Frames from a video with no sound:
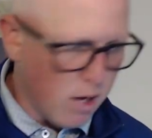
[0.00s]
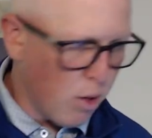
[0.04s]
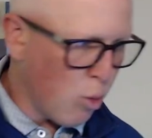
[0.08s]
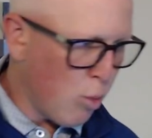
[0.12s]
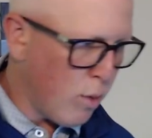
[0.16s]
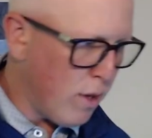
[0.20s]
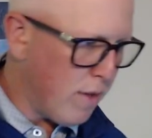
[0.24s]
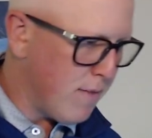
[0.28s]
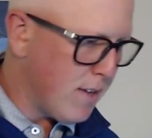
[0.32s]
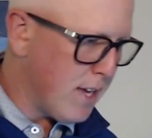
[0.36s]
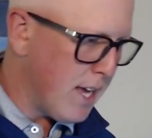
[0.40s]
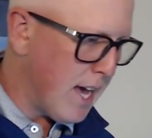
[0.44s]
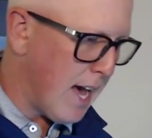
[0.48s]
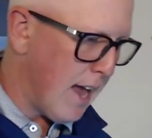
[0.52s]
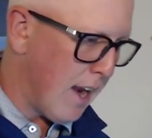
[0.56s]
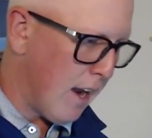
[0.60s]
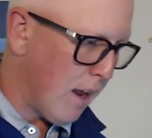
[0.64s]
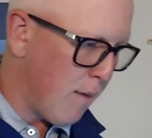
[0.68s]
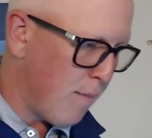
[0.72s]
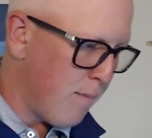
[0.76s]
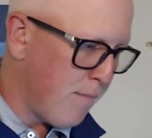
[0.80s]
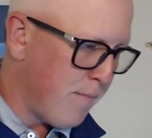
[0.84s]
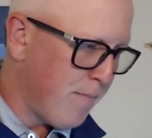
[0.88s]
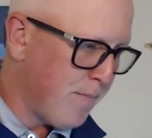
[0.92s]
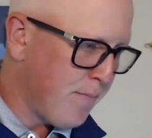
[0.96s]
We've got it.
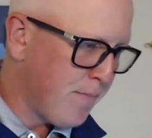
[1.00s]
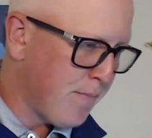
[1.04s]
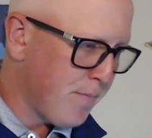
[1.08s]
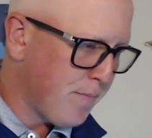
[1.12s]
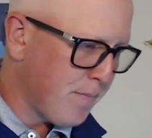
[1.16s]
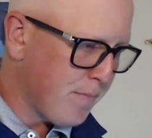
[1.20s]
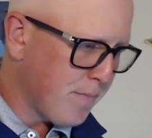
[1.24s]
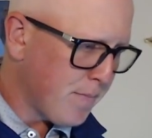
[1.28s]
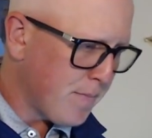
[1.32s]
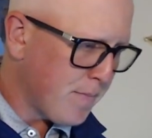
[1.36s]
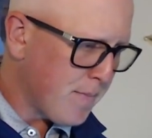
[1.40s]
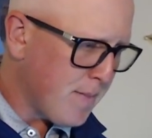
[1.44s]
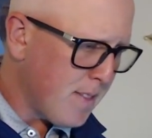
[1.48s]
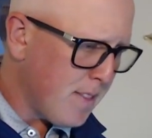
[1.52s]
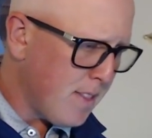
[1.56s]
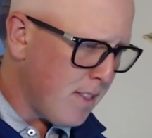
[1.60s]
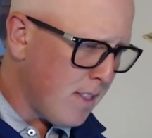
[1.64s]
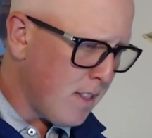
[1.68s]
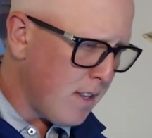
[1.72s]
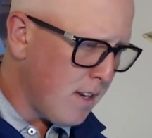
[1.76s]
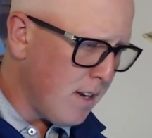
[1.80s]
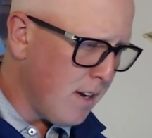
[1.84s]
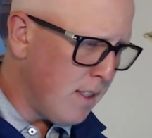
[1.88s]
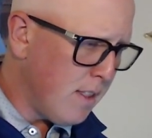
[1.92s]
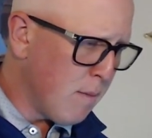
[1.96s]

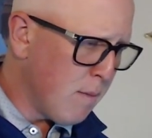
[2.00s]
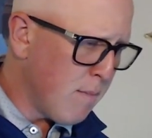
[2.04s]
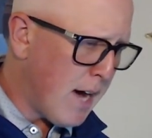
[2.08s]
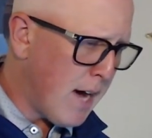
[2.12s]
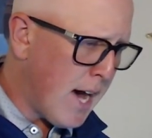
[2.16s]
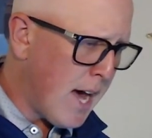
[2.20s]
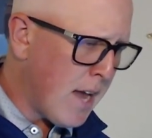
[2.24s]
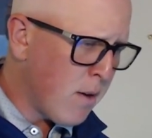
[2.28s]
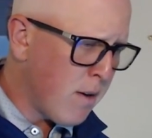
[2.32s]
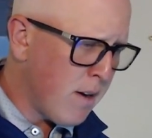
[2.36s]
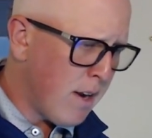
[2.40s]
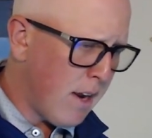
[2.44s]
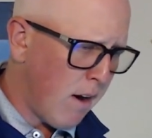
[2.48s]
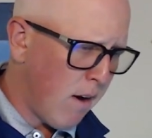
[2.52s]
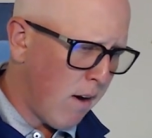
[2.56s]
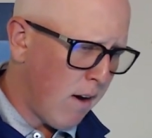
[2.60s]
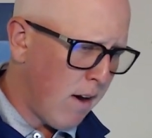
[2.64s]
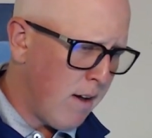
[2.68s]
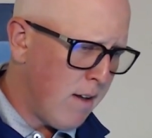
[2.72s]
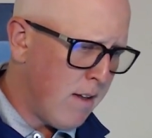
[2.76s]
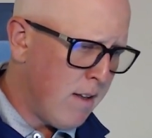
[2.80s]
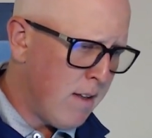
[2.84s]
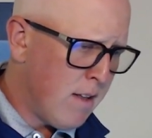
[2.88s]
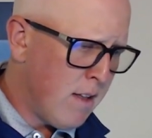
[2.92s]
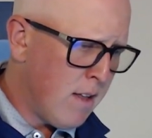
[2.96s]
In the modern era,
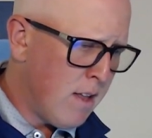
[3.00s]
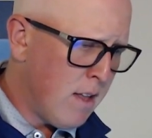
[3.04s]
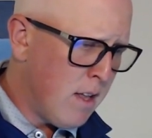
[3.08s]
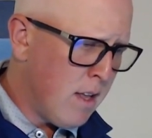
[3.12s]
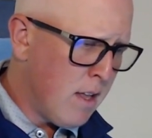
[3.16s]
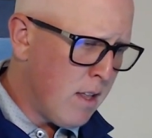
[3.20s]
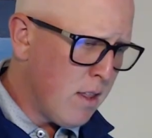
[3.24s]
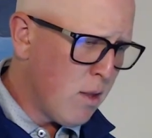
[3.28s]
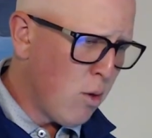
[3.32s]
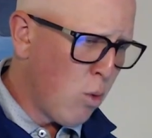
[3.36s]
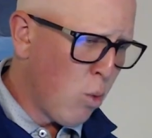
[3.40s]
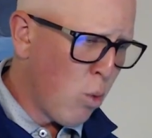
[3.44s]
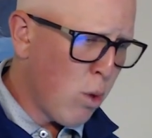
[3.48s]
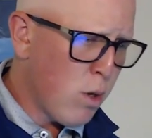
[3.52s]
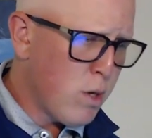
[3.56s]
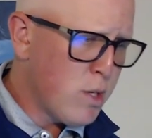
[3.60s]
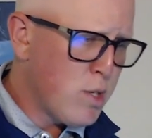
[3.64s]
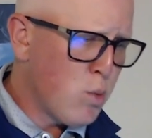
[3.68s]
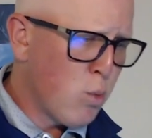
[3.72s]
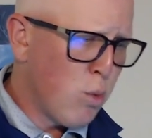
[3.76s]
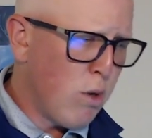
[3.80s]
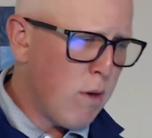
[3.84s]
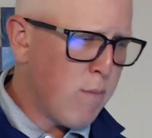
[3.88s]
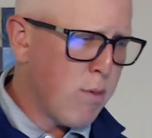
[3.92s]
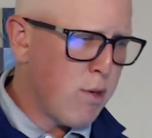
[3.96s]
the worst
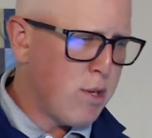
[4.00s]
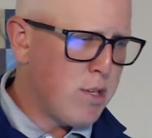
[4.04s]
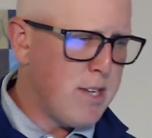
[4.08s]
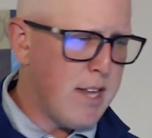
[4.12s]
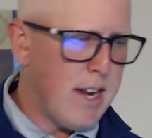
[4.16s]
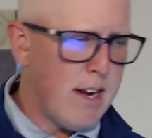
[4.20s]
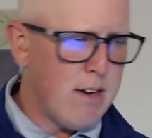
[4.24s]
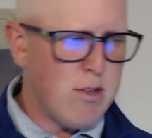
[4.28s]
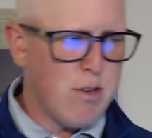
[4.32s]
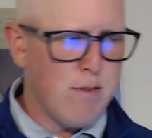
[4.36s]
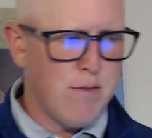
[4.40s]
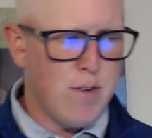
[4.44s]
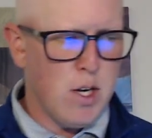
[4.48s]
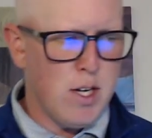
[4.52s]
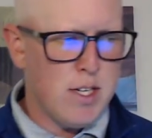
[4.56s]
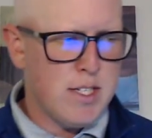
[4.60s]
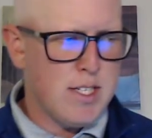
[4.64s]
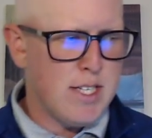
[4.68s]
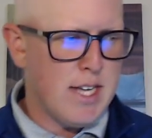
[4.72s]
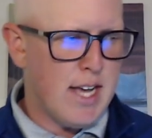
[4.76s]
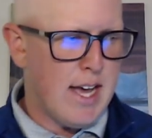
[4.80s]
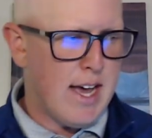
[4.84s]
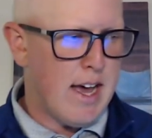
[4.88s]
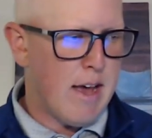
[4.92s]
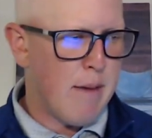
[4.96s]
win percentage of all
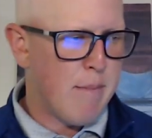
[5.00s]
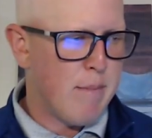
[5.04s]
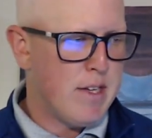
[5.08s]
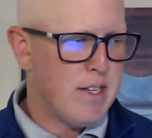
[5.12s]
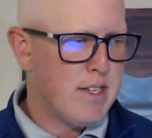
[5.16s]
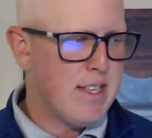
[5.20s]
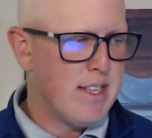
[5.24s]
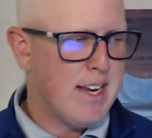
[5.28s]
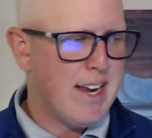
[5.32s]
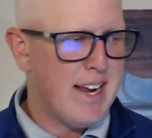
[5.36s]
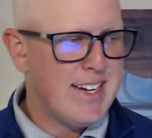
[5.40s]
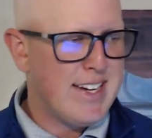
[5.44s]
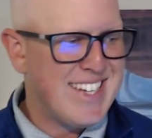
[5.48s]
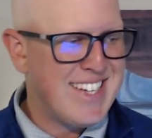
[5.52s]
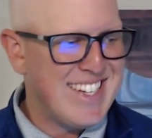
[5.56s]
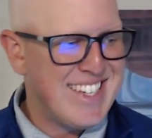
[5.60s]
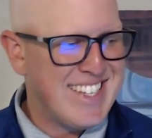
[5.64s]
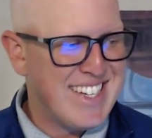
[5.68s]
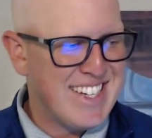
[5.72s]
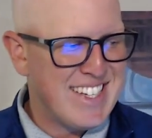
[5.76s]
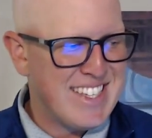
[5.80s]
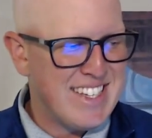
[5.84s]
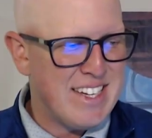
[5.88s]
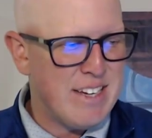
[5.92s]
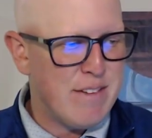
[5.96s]
time is the
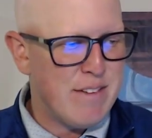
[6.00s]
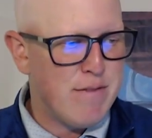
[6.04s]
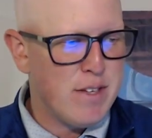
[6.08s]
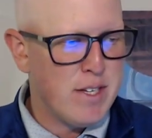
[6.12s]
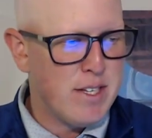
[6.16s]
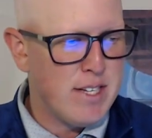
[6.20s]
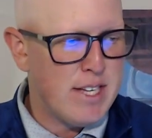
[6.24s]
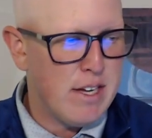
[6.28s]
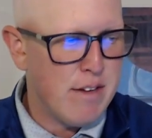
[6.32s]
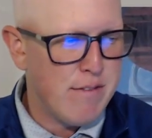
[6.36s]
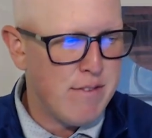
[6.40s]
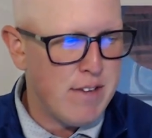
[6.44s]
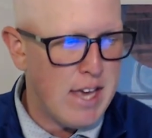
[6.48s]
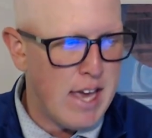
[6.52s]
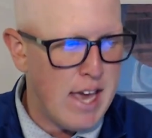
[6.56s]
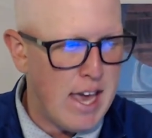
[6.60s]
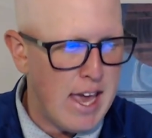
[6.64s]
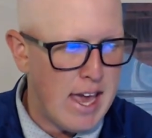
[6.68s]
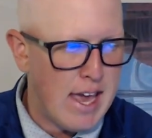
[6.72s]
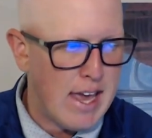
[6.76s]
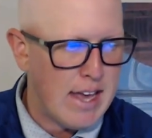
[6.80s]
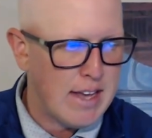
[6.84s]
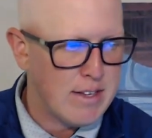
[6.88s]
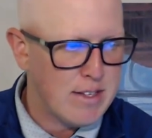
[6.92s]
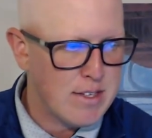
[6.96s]
1916 Philadelphia
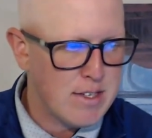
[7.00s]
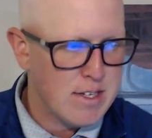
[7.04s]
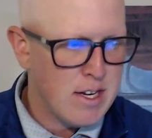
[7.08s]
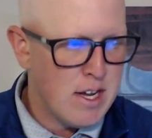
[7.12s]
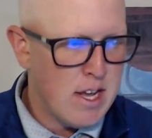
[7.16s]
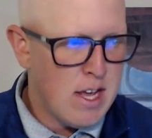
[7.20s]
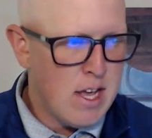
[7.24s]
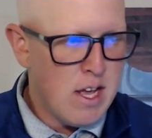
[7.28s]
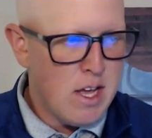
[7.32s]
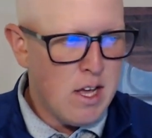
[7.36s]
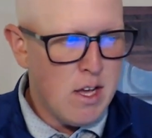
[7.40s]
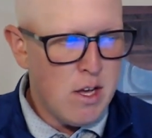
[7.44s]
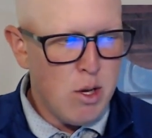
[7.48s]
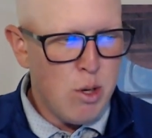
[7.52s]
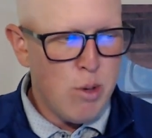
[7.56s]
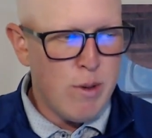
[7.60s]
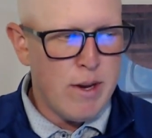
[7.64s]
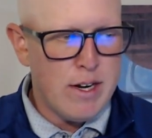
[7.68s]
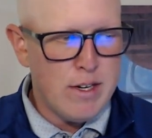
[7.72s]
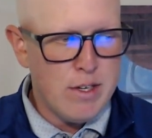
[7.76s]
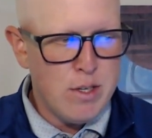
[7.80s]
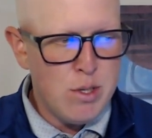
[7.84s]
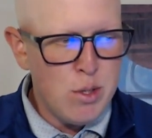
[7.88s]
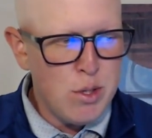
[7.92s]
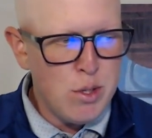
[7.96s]
A's, who had
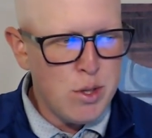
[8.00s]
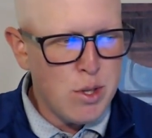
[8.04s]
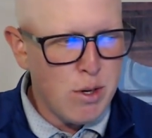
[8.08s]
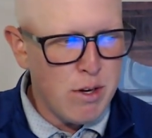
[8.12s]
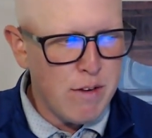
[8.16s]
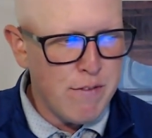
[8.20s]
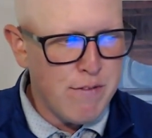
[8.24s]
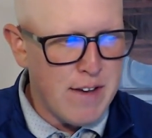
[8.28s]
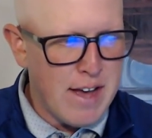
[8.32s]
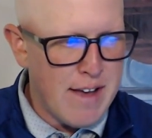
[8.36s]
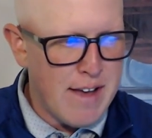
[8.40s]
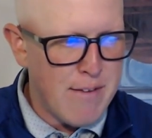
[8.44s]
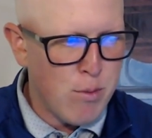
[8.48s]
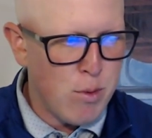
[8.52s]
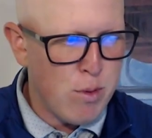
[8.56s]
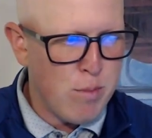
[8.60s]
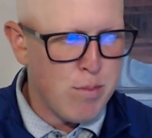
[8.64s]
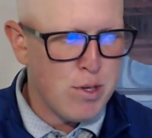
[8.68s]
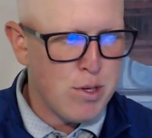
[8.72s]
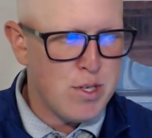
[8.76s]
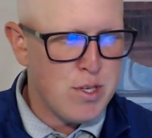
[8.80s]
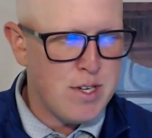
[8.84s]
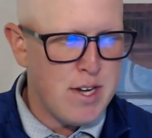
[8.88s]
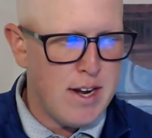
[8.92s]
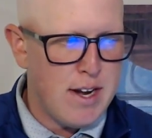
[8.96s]
a .235 win
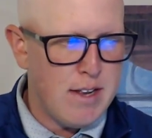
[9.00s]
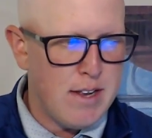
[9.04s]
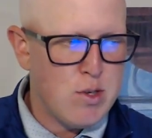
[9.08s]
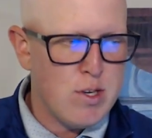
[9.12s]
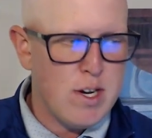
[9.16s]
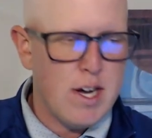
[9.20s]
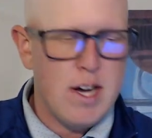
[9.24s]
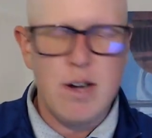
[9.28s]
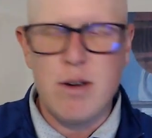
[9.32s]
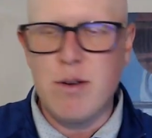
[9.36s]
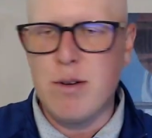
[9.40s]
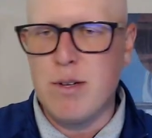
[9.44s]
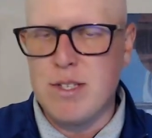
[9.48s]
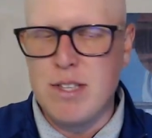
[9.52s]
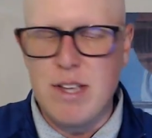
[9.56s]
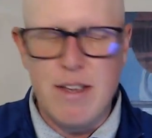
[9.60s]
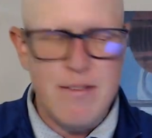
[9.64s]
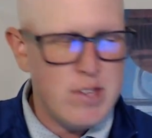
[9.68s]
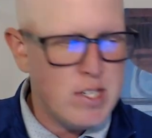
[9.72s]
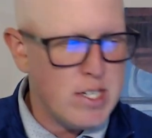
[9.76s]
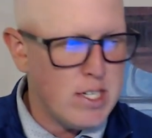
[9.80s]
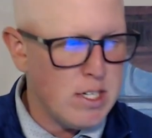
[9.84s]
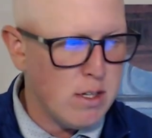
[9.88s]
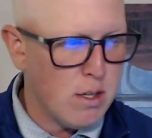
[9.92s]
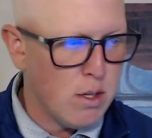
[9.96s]
percentage,
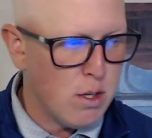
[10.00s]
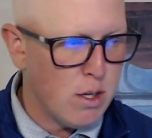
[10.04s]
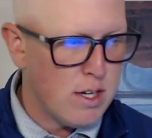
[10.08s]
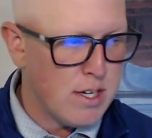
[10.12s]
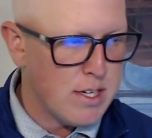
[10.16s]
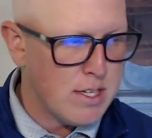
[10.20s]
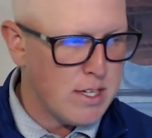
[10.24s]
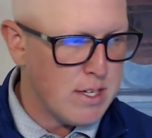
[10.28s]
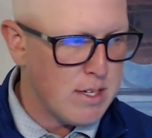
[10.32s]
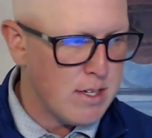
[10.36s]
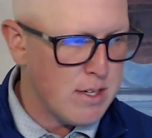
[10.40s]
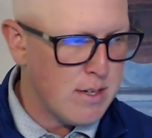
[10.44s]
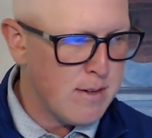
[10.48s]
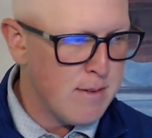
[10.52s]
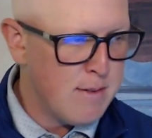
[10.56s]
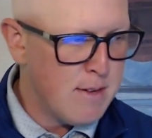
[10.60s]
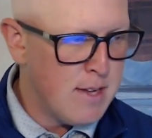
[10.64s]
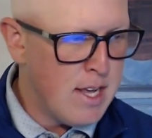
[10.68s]
117 losses.